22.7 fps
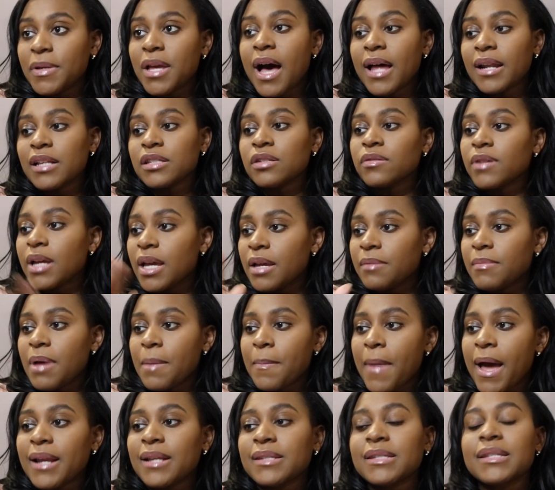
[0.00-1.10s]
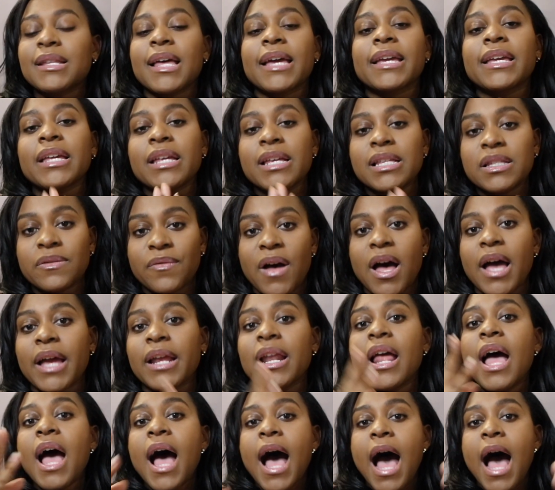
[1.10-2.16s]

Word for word: honest okay my body doesn't like it it's fine